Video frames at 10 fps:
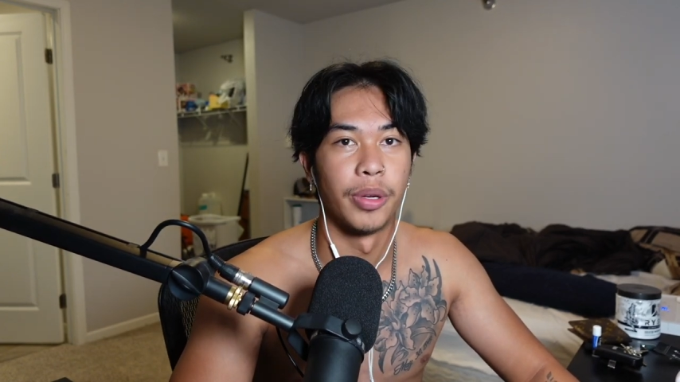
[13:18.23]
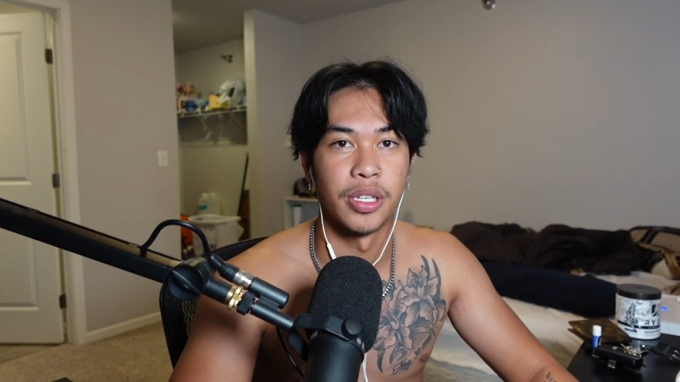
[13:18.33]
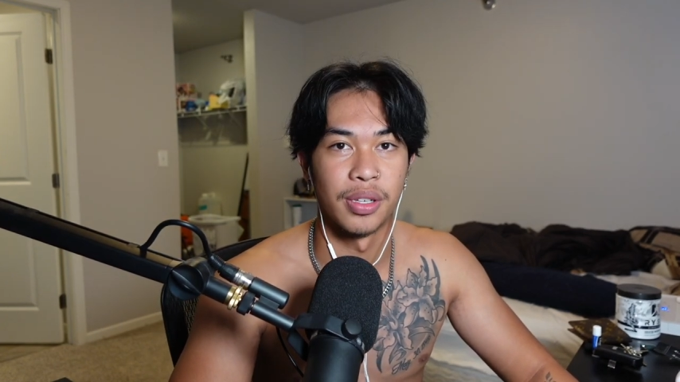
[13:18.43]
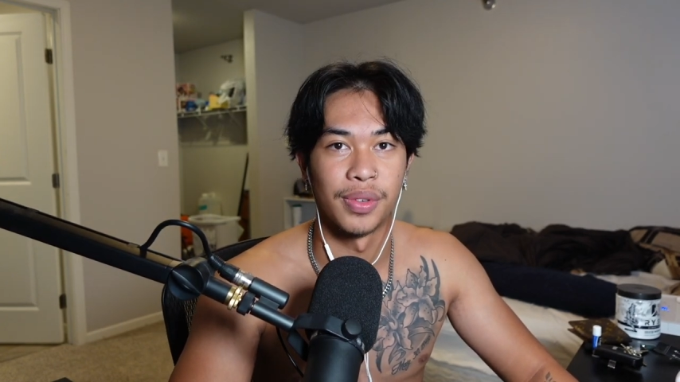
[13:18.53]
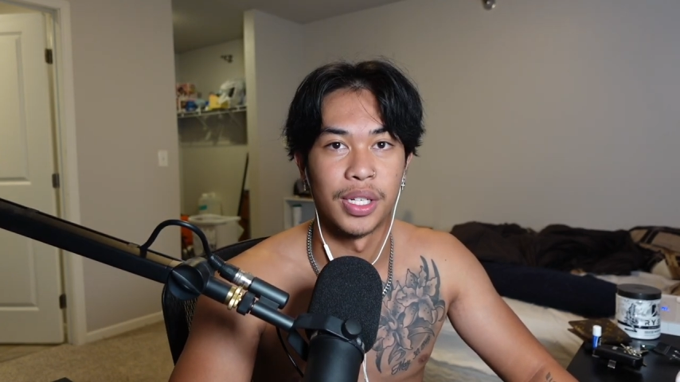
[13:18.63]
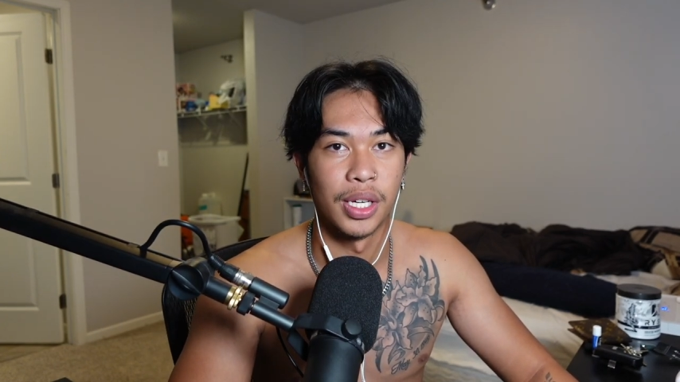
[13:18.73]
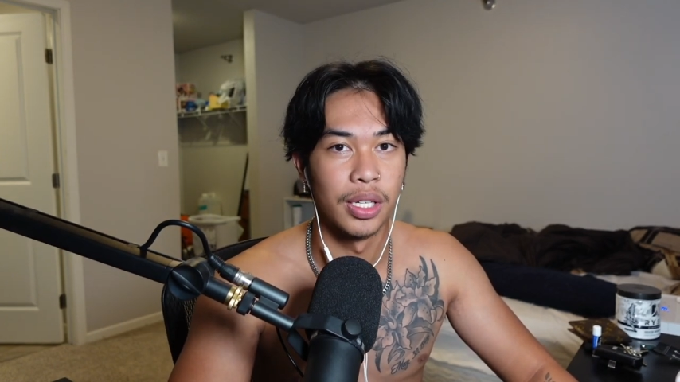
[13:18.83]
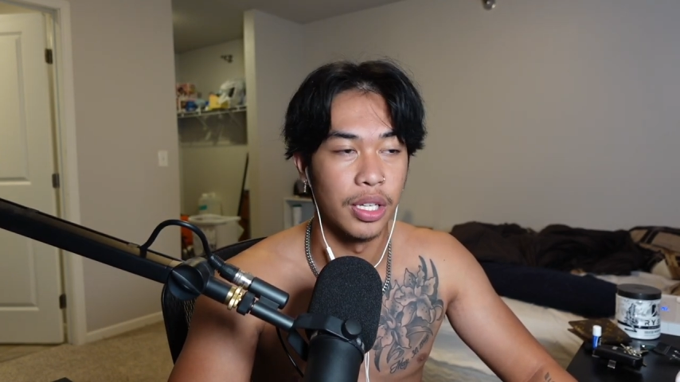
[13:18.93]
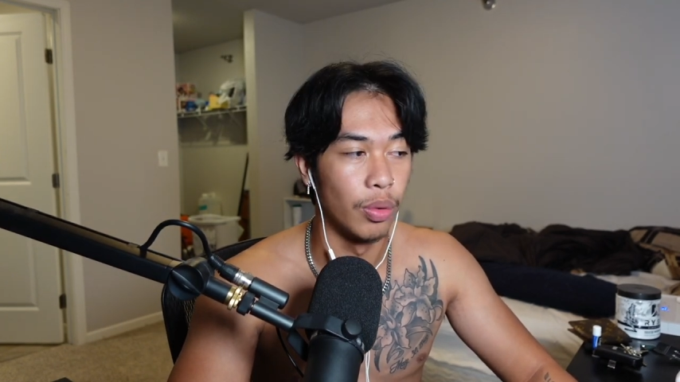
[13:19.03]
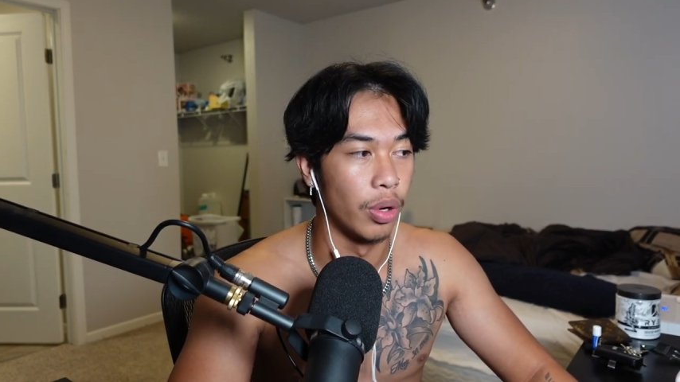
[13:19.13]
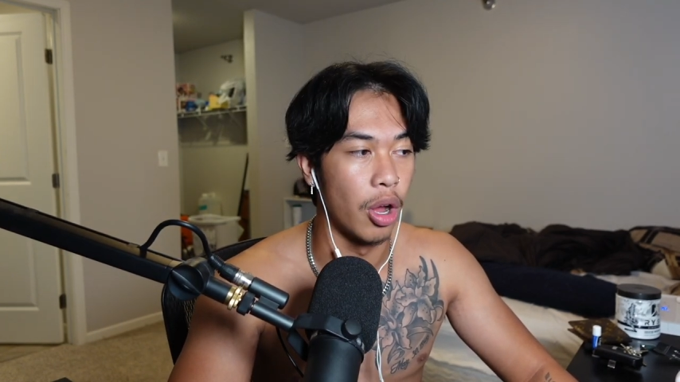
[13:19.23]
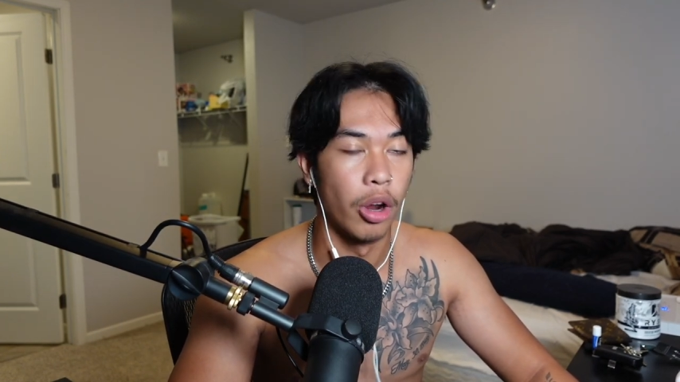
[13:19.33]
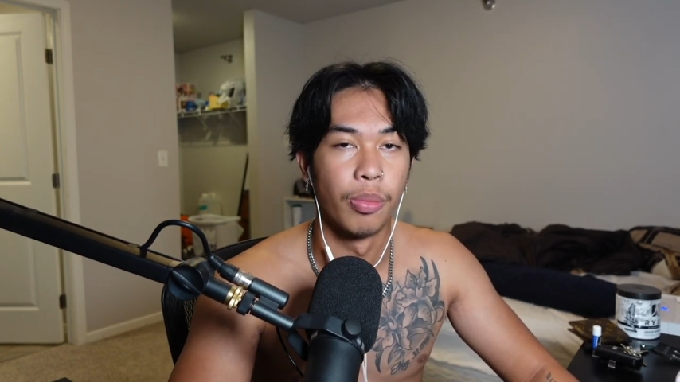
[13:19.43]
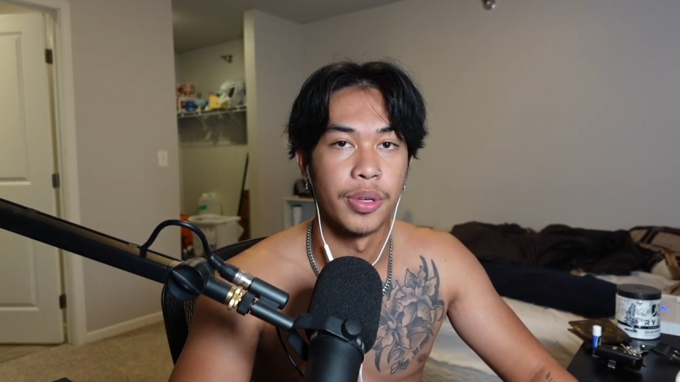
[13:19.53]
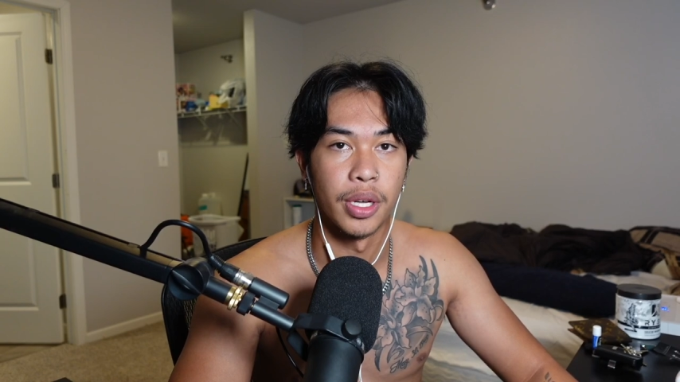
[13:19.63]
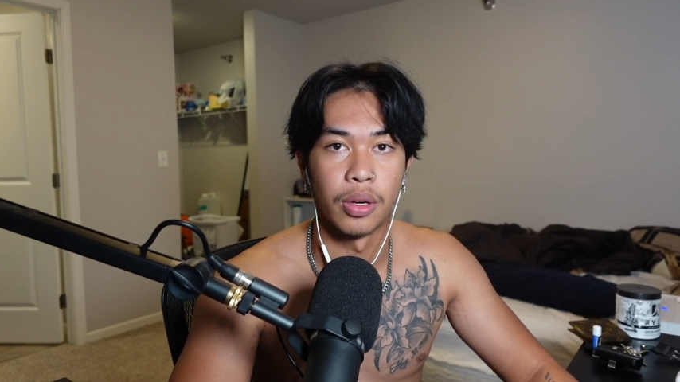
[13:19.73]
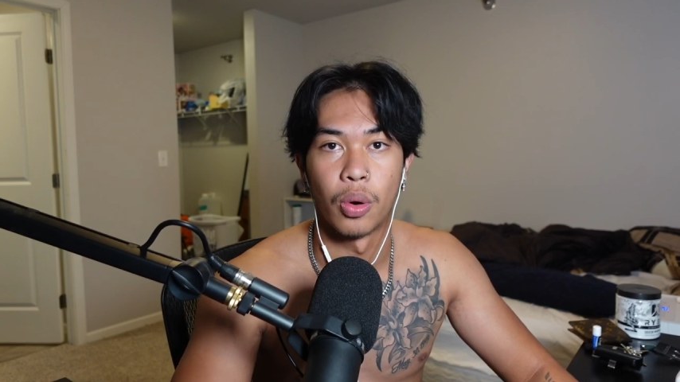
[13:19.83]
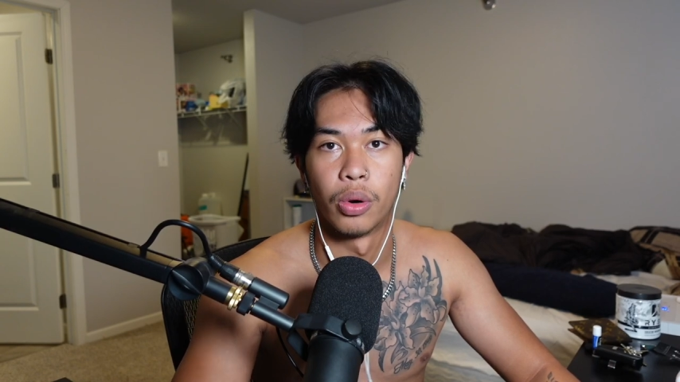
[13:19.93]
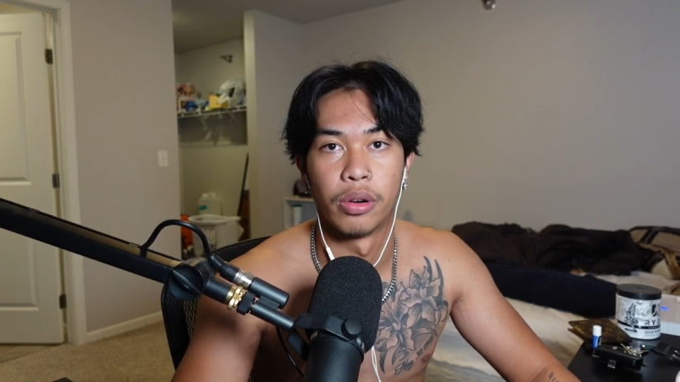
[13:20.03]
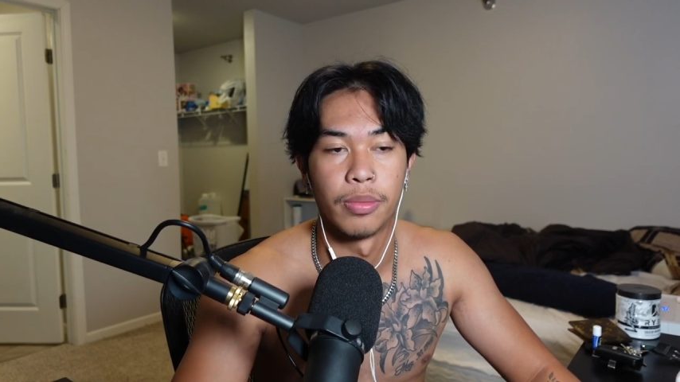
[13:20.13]
because if he did, he would 100%
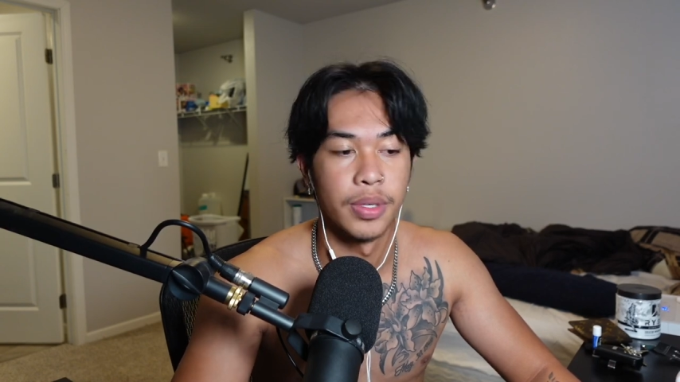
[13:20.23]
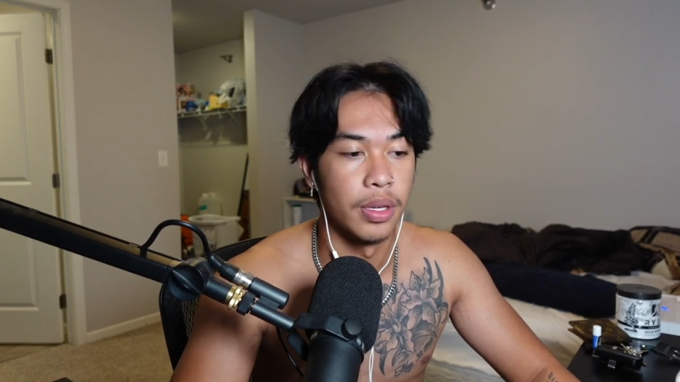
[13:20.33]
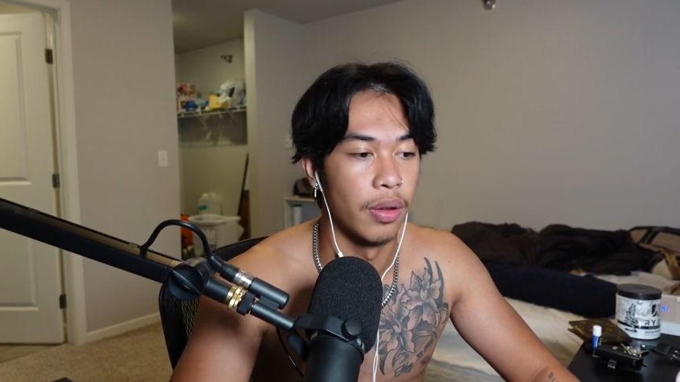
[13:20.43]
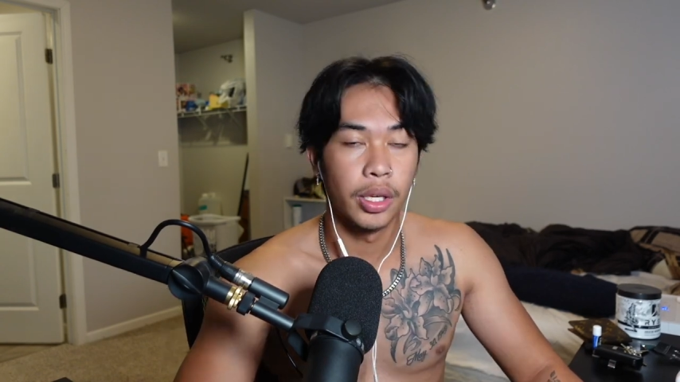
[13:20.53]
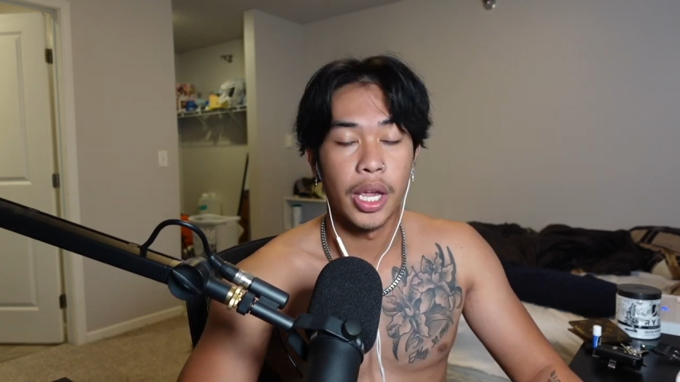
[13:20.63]
cornered himself.